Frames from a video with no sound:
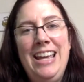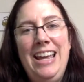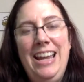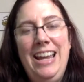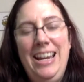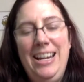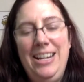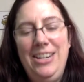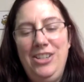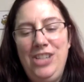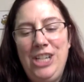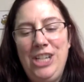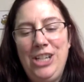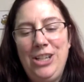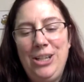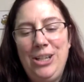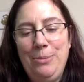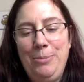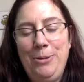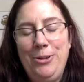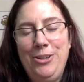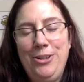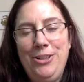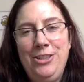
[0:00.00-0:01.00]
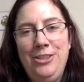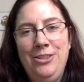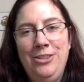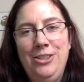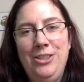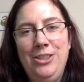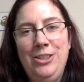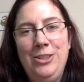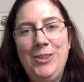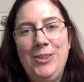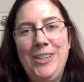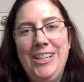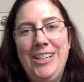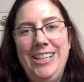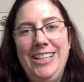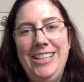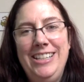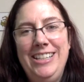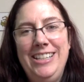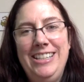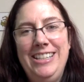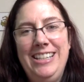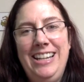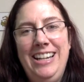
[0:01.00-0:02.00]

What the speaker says: and share their personal stories.